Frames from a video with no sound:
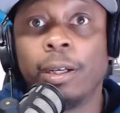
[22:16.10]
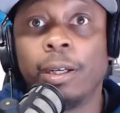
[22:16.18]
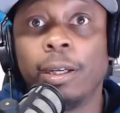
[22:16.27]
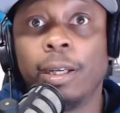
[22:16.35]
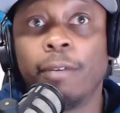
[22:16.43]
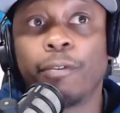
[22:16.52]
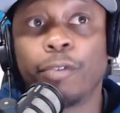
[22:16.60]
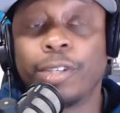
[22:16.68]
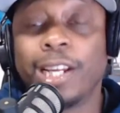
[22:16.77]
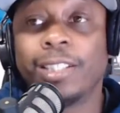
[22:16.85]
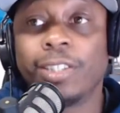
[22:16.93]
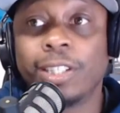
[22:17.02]
in free
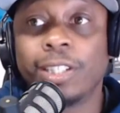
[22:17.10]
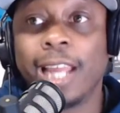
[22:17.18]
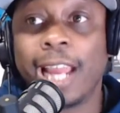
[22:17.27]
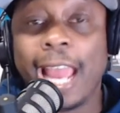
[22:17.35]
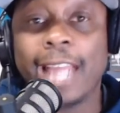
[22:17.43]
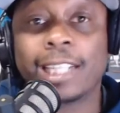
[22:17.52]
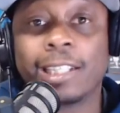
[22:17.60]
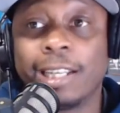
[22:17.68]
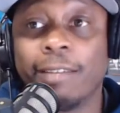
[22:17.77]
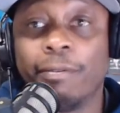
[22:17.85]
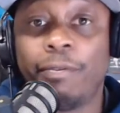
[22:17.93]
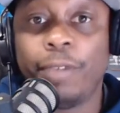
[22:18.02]
agency that actually
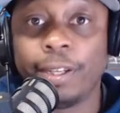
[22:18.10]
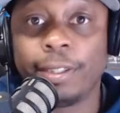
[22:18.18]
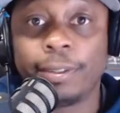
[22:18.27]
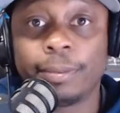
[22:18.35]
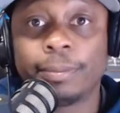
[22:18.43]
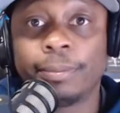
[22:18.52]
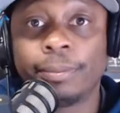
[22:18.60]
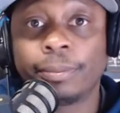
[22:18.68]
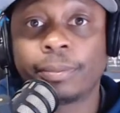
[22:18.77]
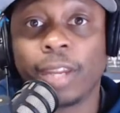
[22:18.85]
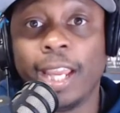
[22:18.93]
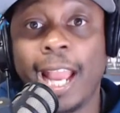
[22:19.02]
can fit
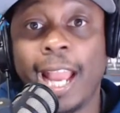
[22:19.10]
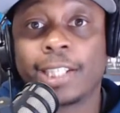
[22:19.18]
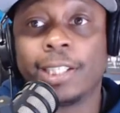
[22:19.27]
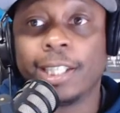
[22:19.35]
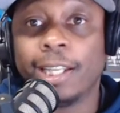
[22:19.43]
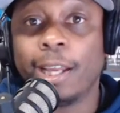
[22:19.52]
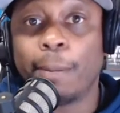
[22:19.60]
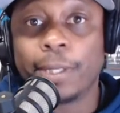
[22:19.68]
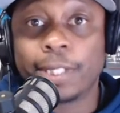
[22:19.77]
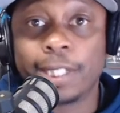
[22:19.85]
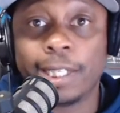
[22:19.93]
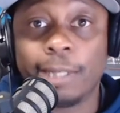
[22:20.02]
and actually can help
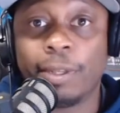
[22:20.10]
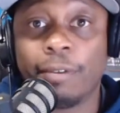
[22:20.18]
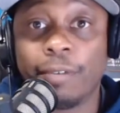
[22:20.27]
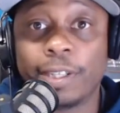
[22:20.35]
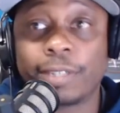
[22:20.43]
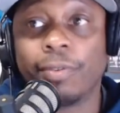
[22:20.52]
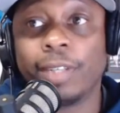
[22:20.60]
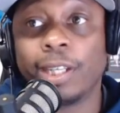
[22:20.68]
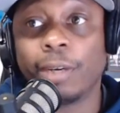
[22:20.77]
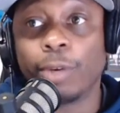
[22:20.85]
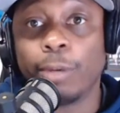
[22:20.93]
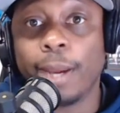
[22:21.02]
your team defensively
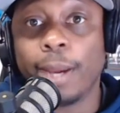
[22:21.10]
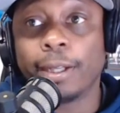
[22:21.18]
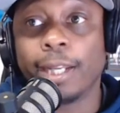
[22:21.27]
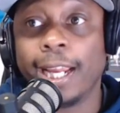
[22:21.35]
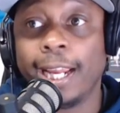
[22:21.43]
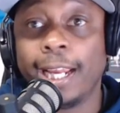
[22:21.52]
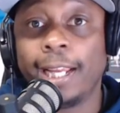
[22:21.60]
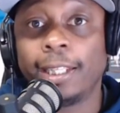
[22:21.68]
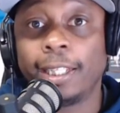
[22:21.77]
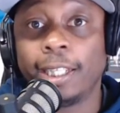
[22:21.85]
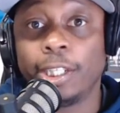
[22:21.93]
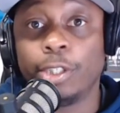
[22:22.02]
and rebounding and
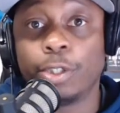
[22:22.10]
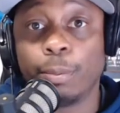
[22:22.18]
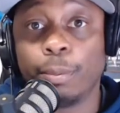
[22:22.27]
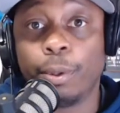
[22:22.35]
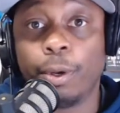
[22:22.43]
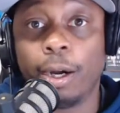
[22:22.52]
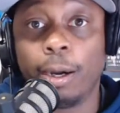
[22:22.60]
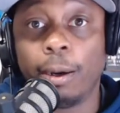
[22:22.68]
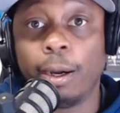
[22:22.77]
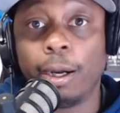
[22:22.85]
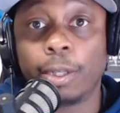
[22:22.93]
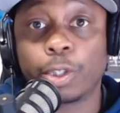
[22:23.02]
give you some
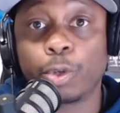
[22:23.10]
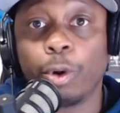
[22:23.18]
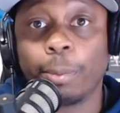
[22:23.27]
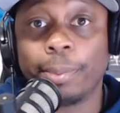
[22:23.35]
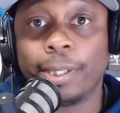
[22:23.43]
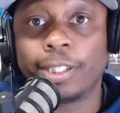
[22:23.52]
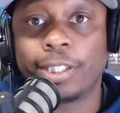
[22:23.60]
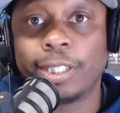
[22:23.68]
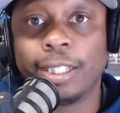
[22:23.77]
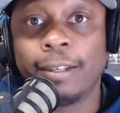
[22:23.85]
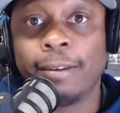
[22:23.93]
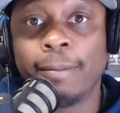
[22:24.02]
scoring punch.
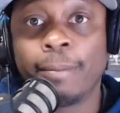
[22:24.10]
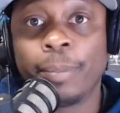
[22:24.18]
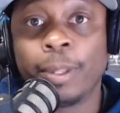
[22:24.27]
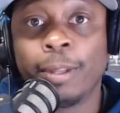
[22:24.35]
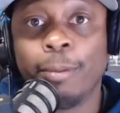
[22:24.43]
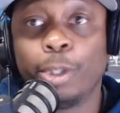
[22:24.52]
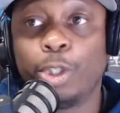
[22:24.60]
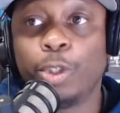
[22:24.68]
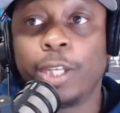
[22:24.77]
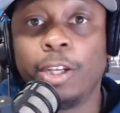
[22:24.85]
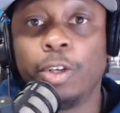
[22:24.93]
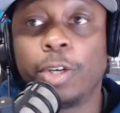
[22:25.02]
But
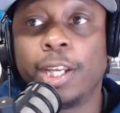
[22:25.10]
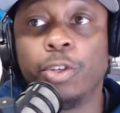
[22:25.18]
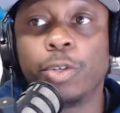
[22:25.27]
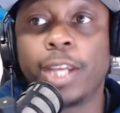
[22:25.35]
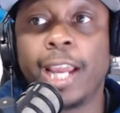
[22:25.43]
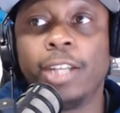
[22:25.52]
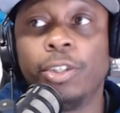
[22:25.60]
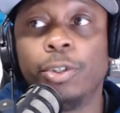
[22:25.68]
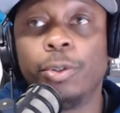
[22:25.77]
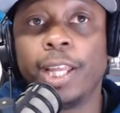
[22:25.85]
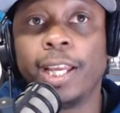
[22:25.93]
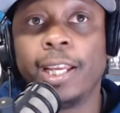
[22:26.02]
you can't do
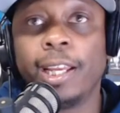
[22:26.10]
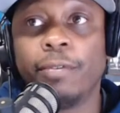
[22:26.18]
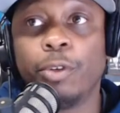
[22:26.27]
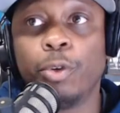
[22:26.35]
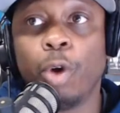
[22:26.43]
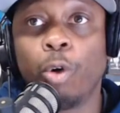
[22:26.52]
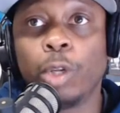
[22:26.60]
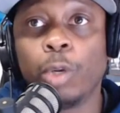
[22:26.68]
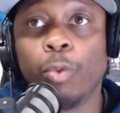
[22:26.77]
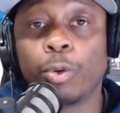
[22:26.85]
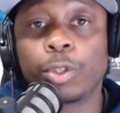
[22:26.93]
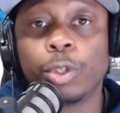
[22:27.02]
that if you only
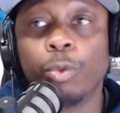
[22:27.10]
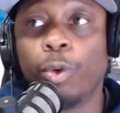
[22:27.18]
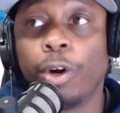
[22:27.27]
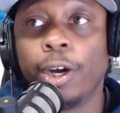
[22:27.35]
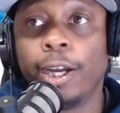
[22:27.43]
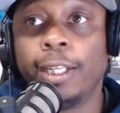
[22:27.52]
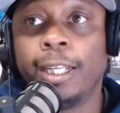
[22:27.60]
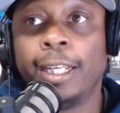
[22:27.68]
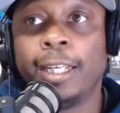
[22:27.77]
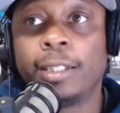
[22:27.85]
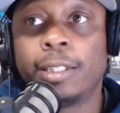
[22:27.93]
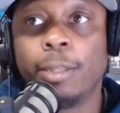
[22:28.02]
want someone
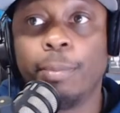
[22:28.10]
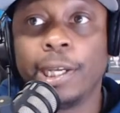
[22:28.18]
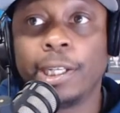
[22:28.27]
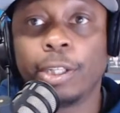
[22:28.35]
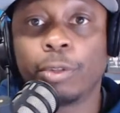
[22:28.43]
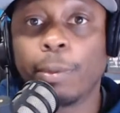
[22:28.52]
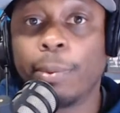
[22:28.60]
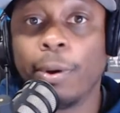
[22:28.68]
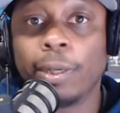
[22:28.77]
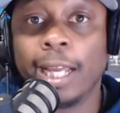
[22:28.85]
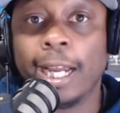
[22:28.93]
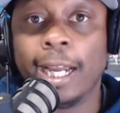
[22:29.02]
to be at the
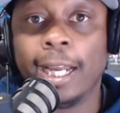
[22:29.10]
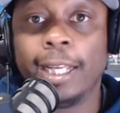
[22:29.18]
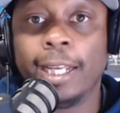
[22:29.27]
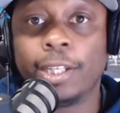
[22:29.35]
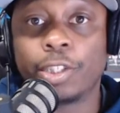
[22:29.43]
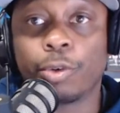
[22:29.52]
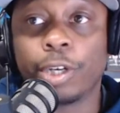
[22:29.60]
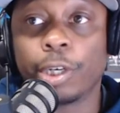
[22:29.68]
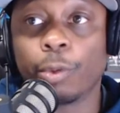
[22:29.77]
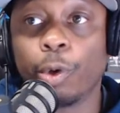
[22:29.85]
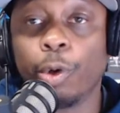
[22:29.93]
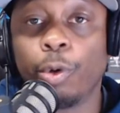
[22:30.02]
3-point line and screen
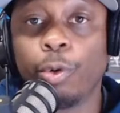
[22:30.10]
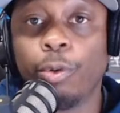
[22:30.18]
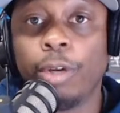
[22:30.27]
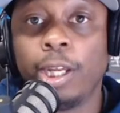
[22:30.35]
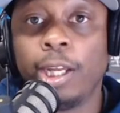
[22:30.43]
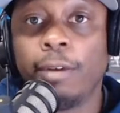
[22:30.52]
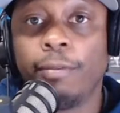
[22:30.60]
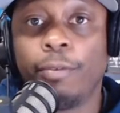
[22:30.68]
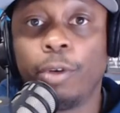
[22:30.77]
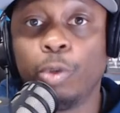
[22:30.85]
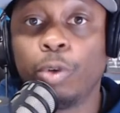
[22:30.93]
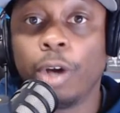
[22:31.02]
and roll
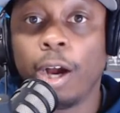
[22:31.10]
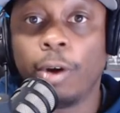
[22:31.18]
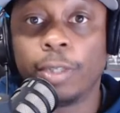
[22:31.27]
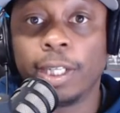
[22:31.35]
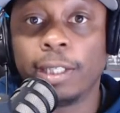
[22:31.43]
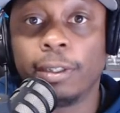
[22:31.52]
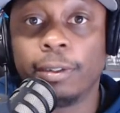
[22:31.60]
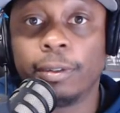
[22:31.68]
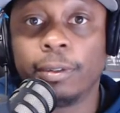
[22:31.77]
for Luka all day long.